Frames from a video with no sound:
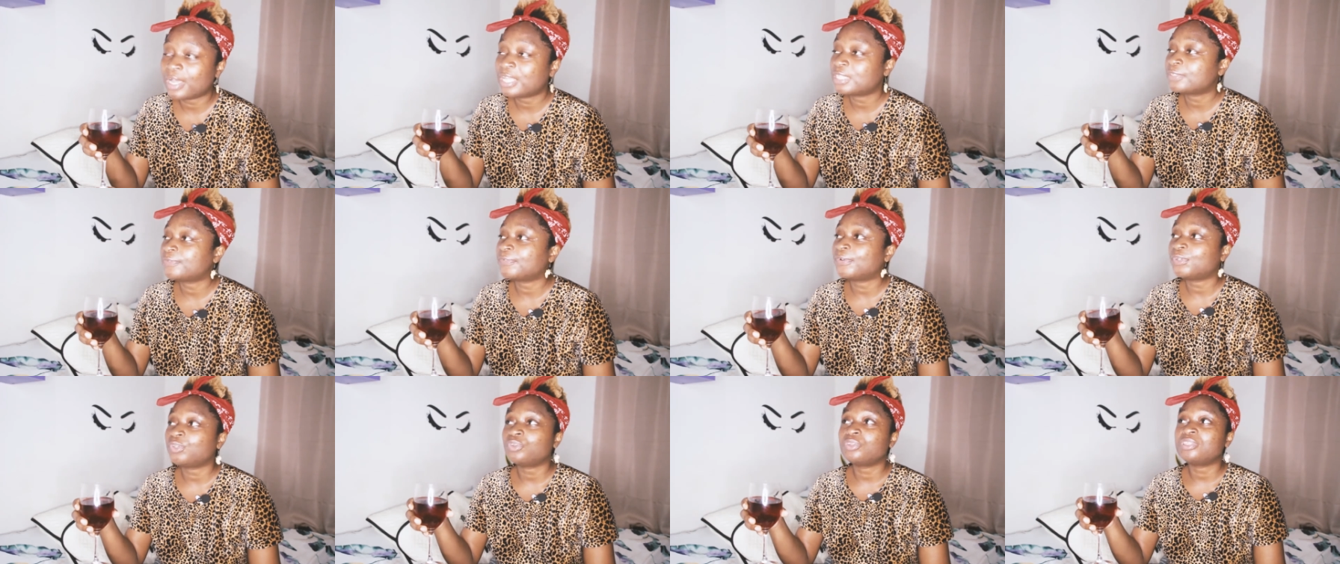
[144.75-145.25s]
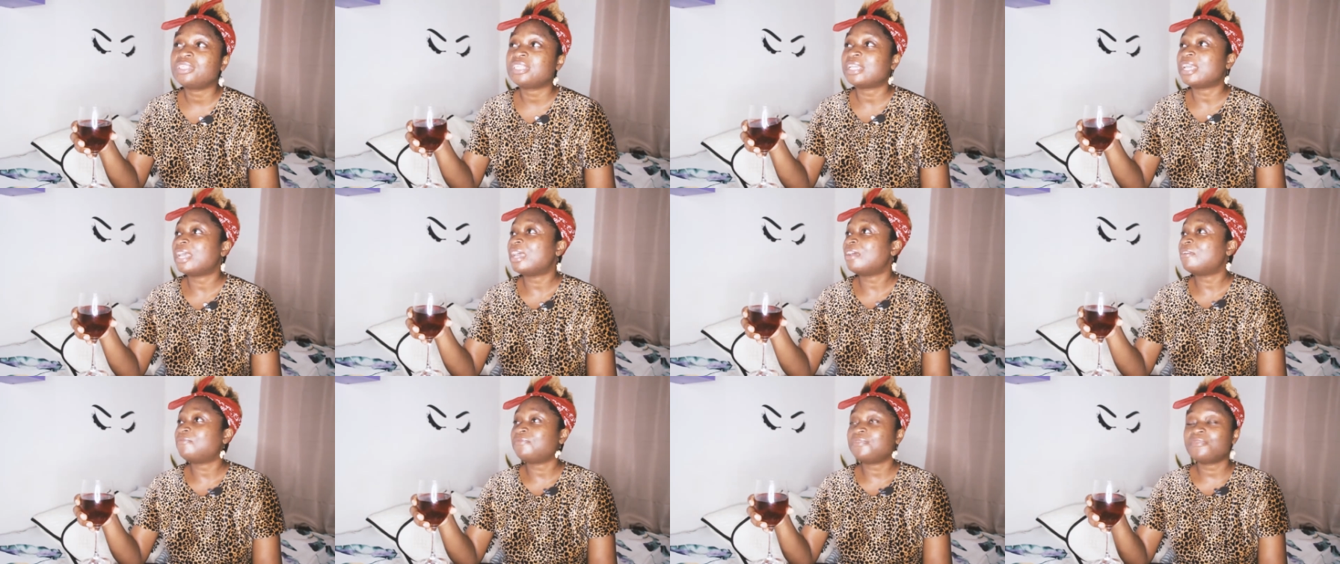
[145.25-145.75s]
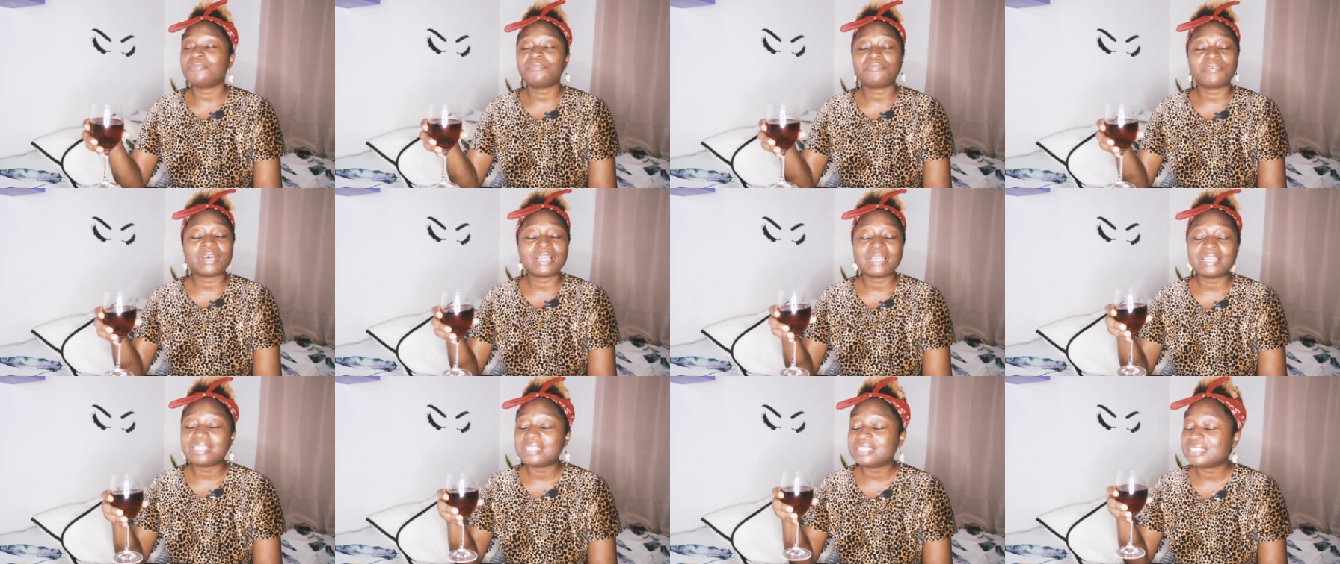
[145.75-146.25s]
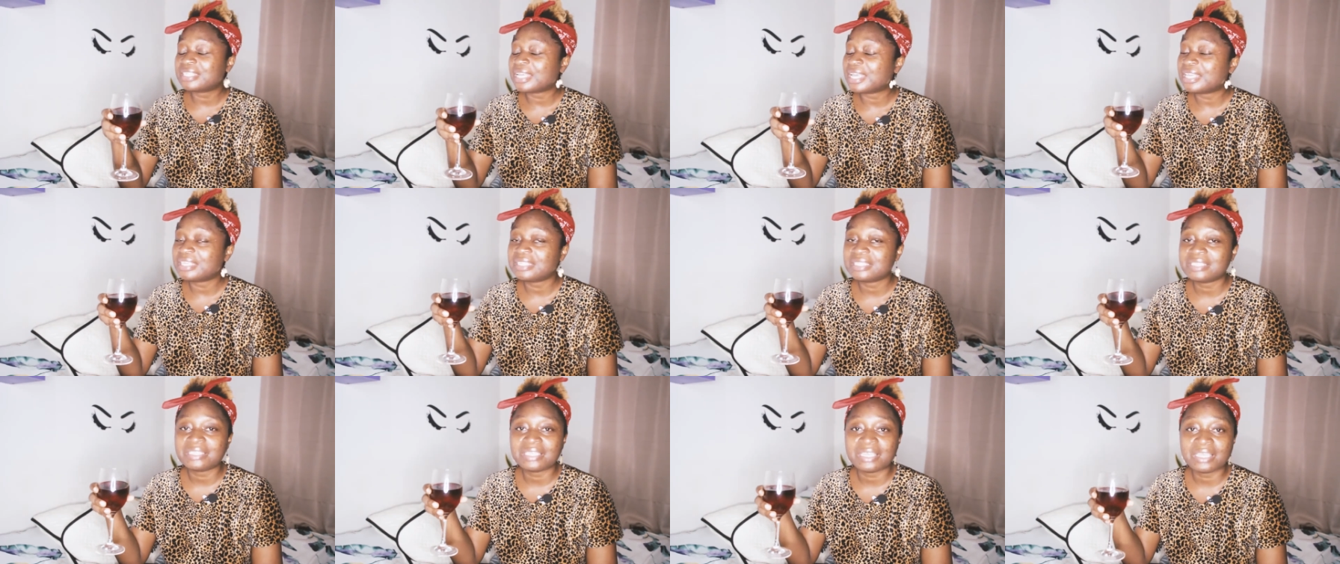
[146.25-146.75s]
As for you, dear, every
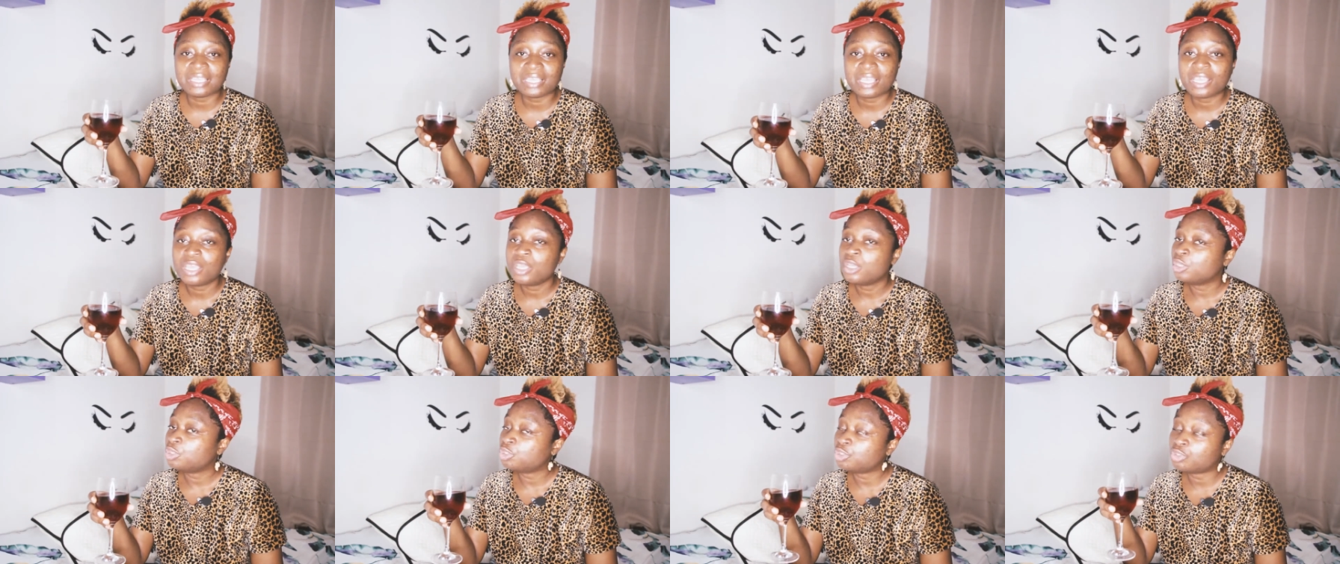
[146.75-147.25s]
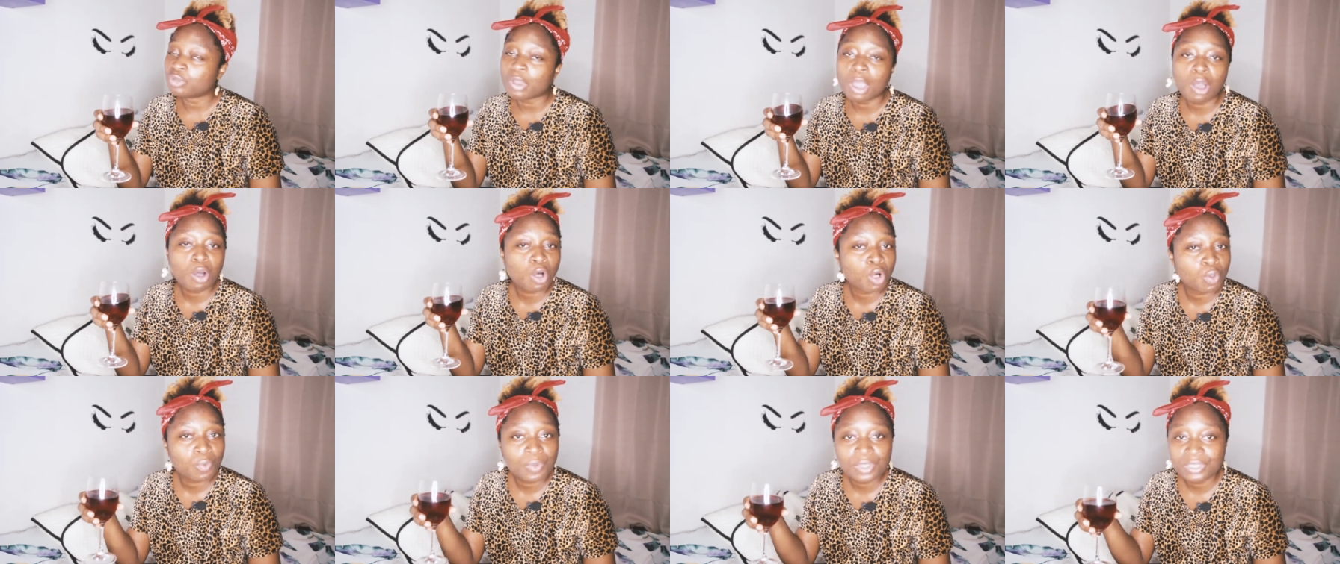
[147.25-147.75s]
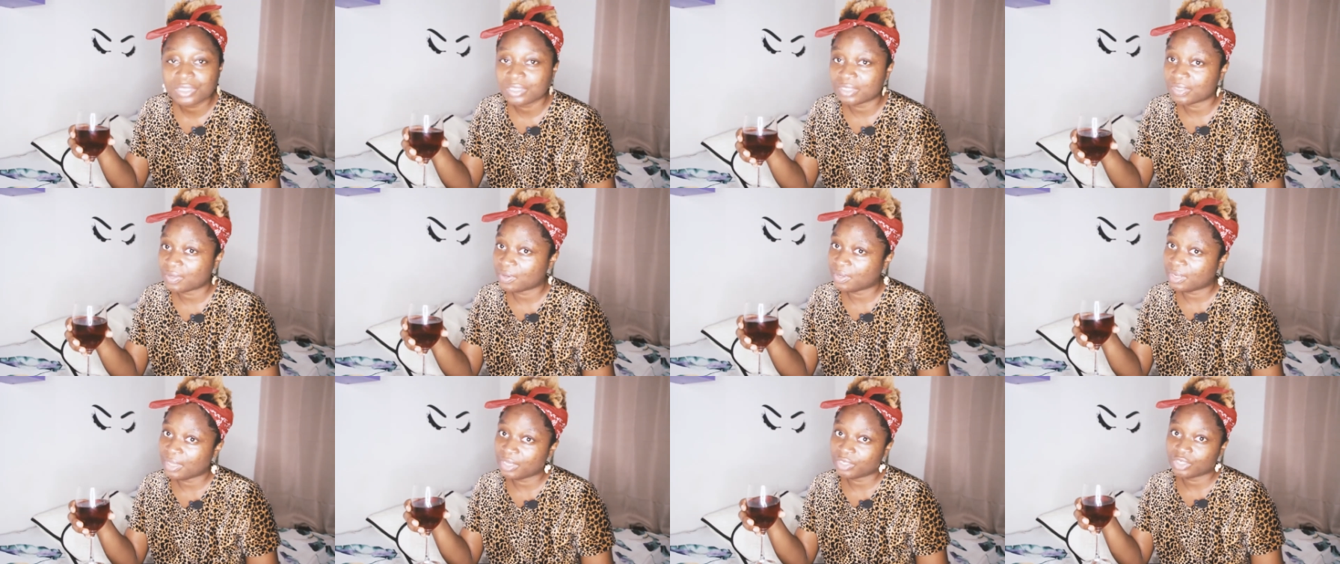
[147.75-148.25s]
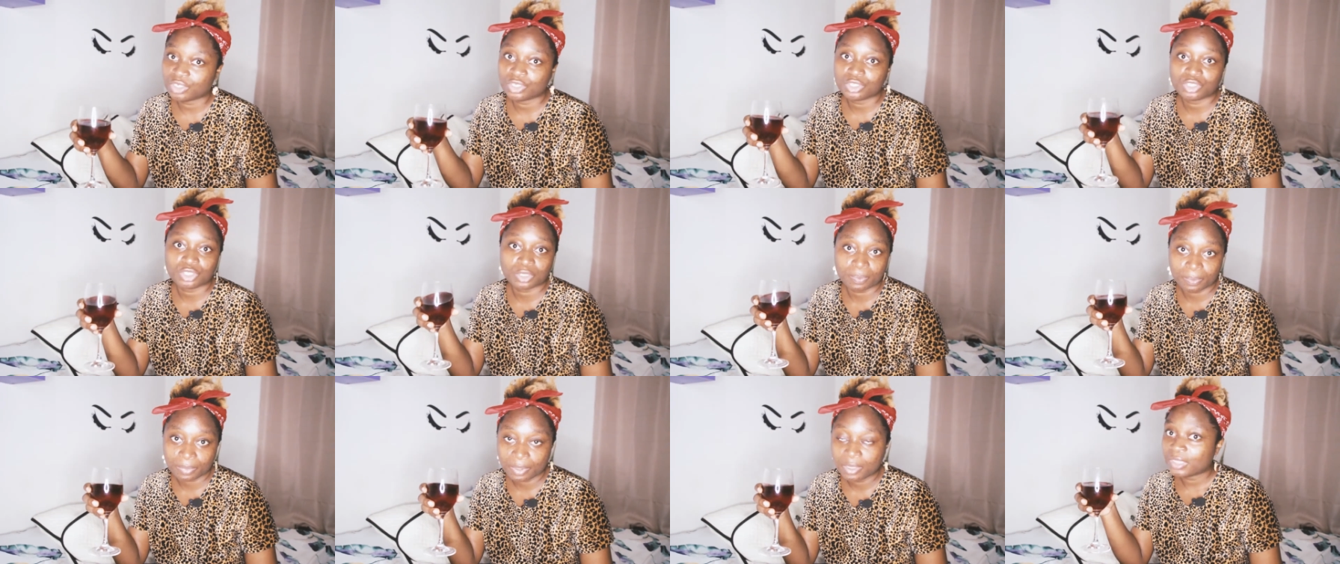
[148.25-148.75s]
Valentine's Day, you are always in a
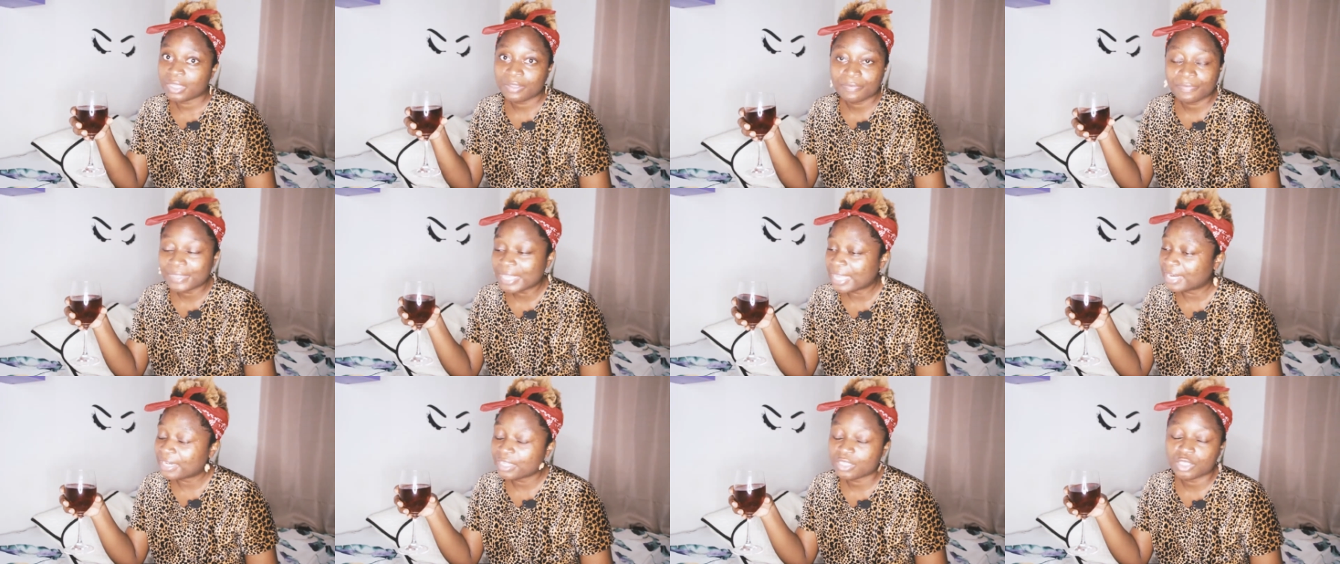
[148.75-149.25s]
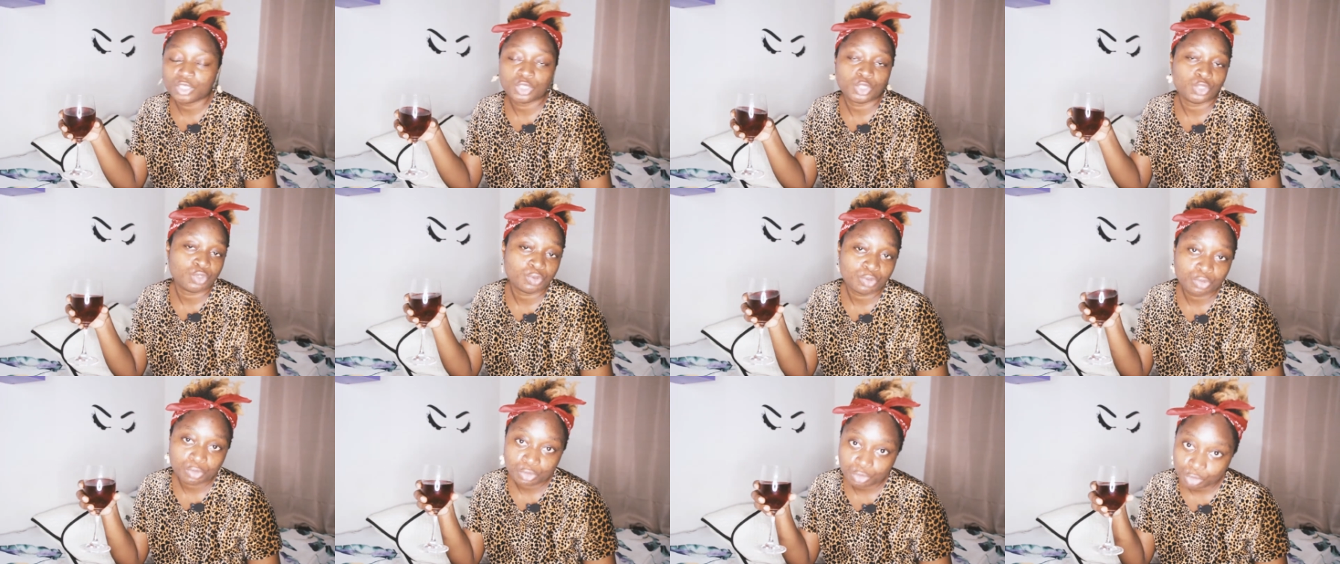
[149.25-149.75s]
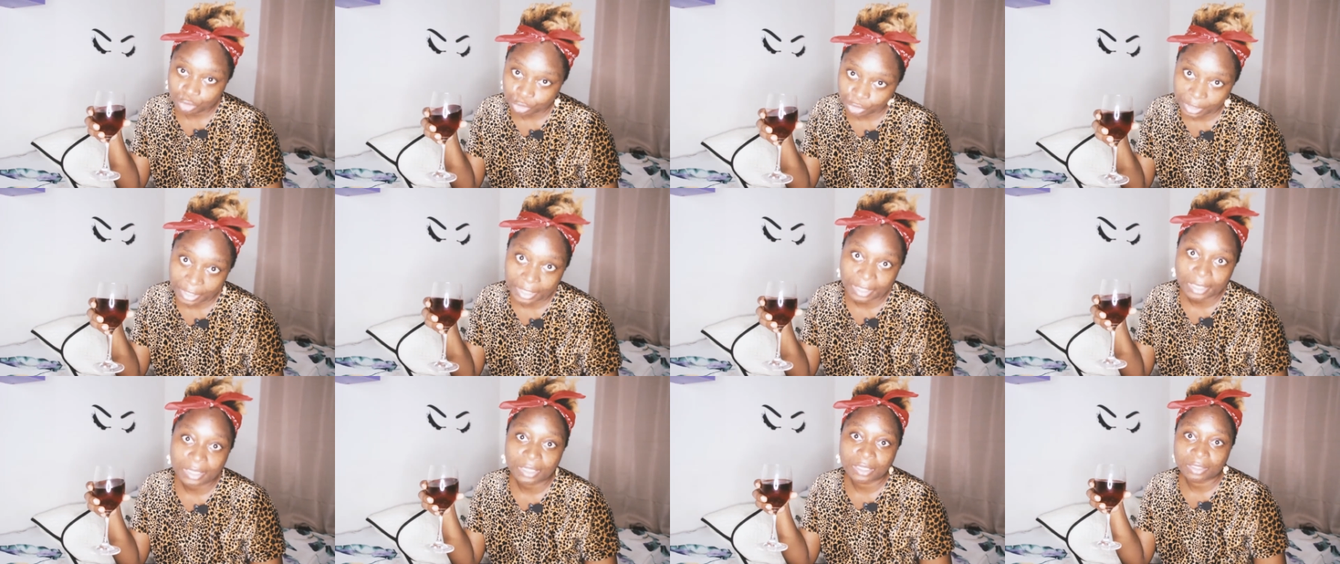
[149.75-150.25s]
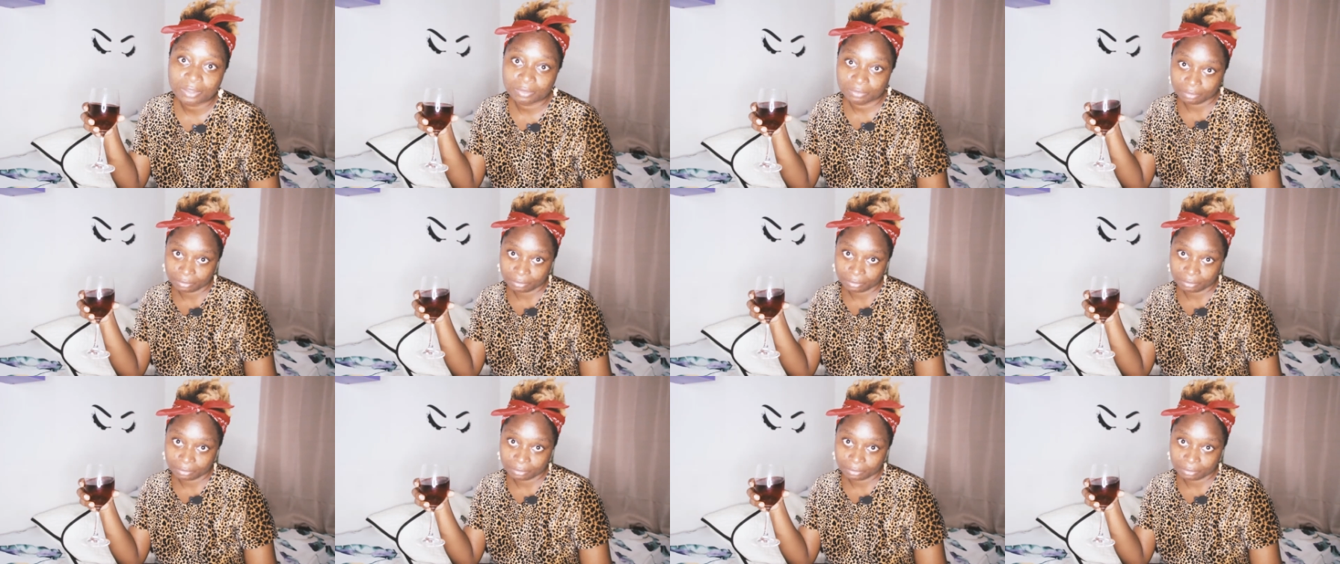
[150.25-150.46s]
relationship. If that is you, drink.